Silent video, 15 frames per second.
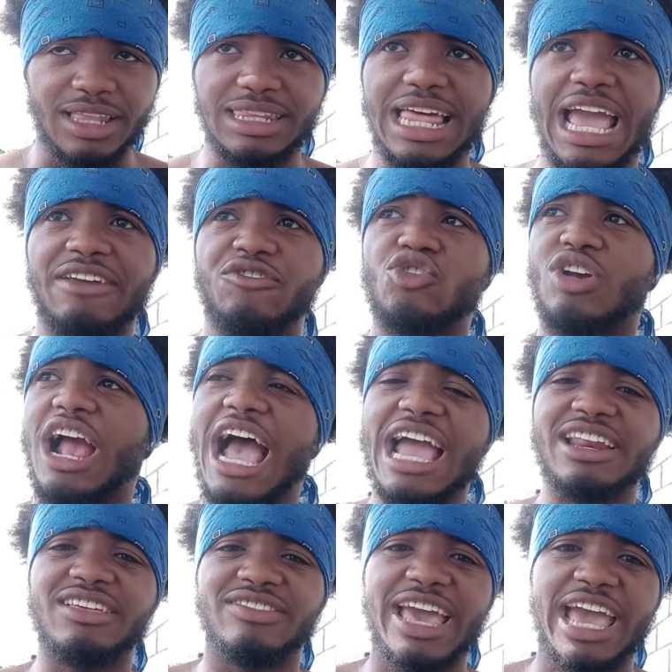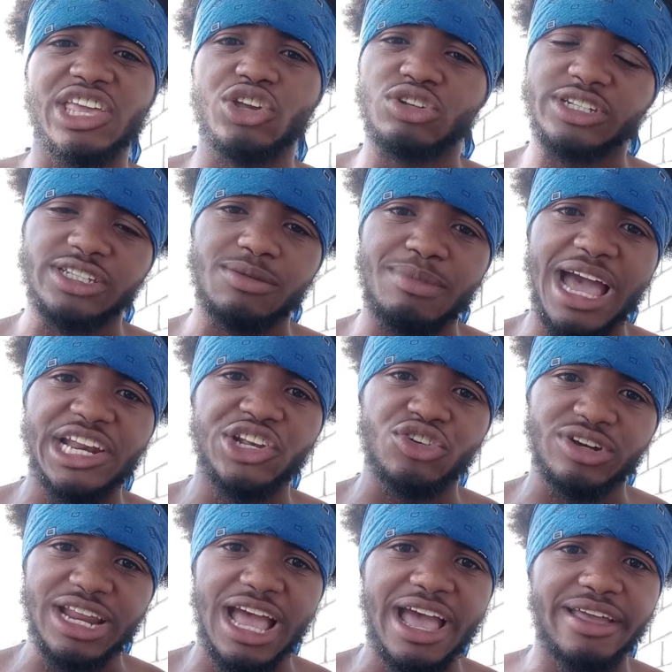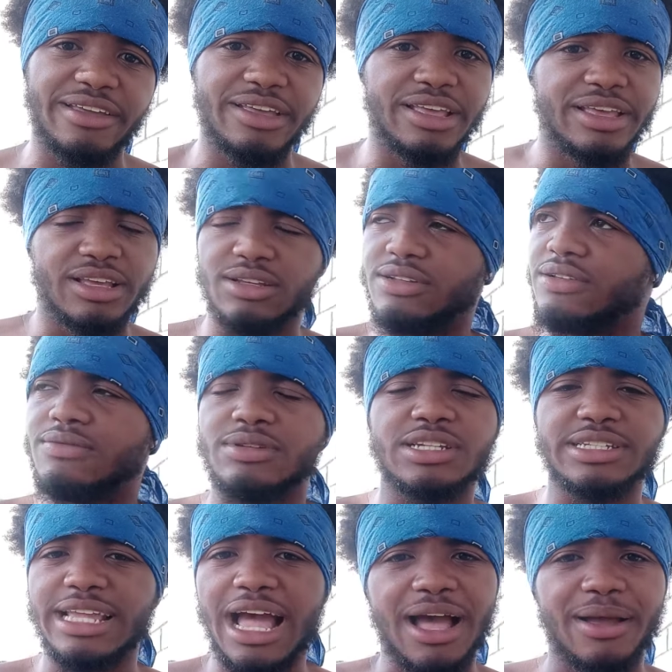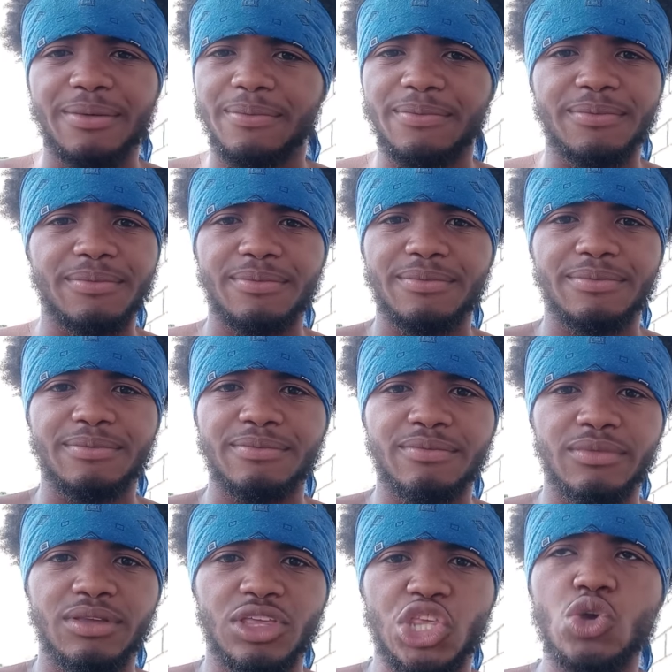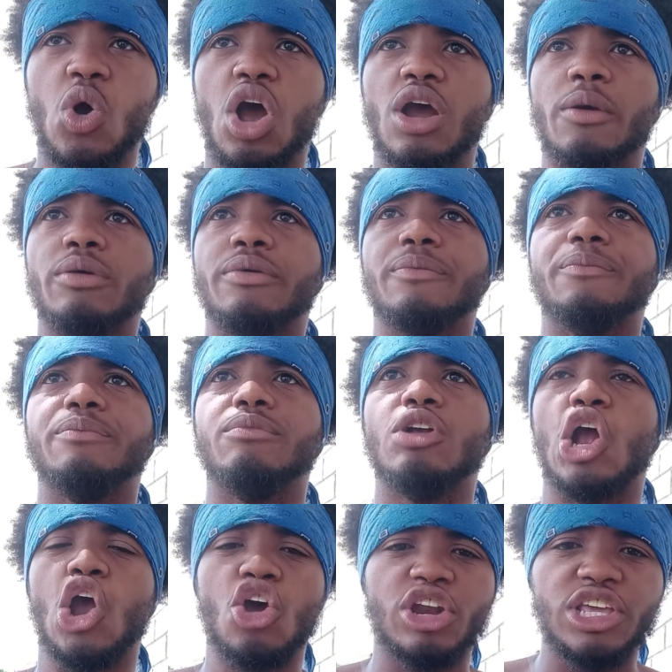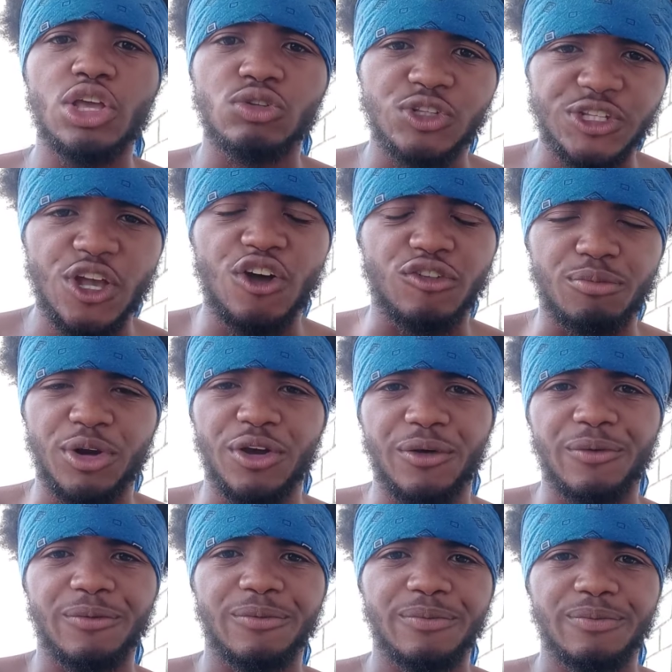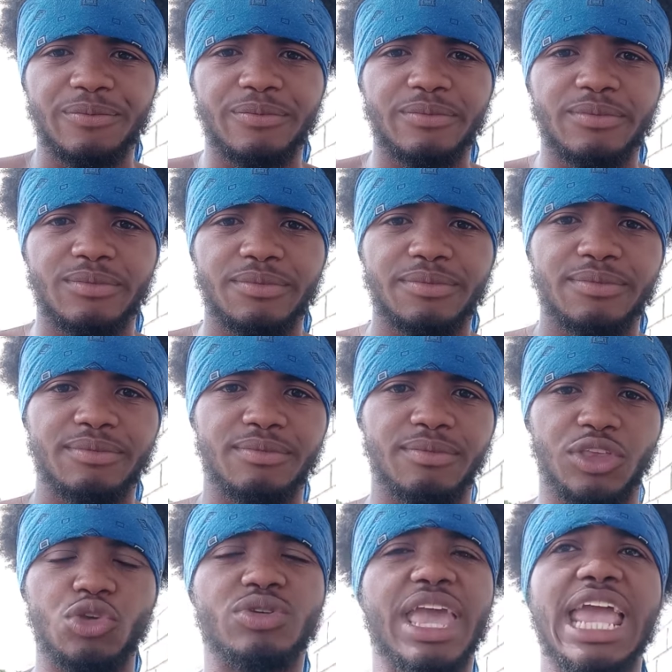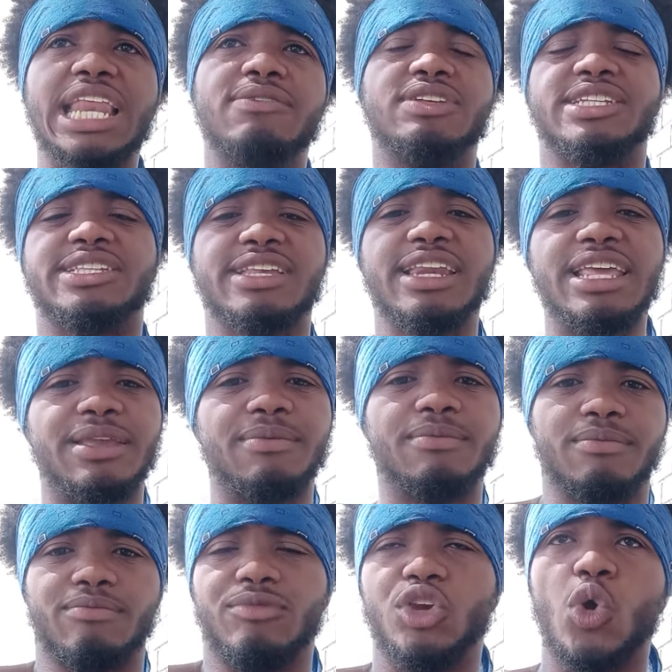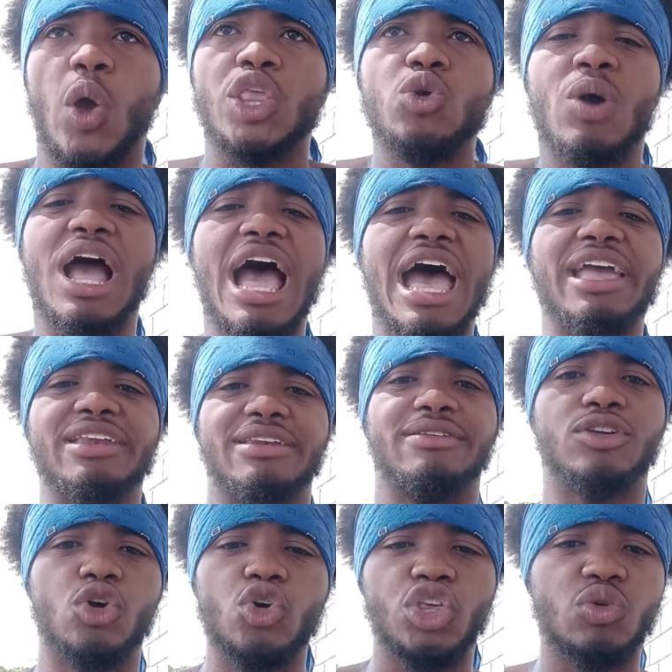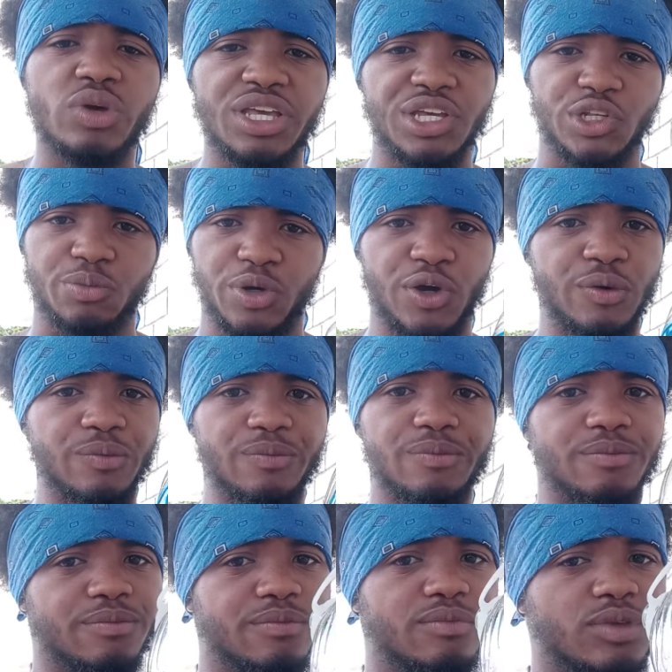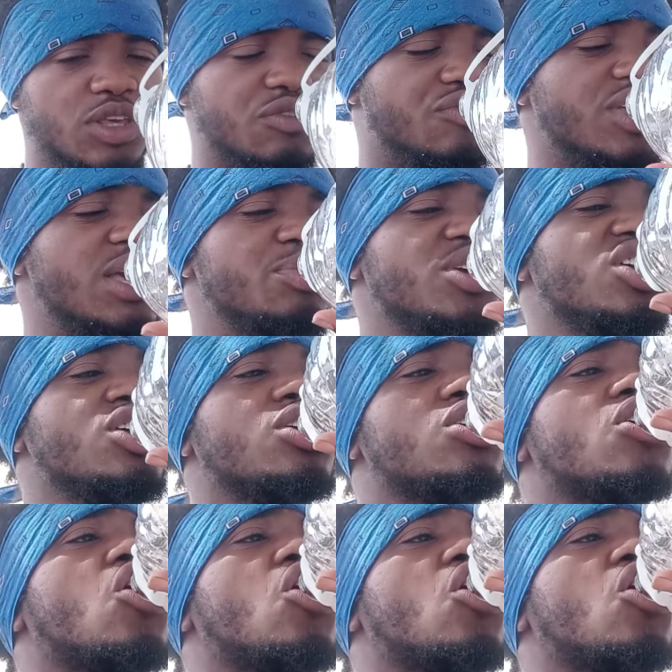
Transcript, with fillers: like if you're hiding that you're somebody you're not, stop. You are hurting yourself, bro. You can't even sleep knowing you hiding who you is, bro. You feel me?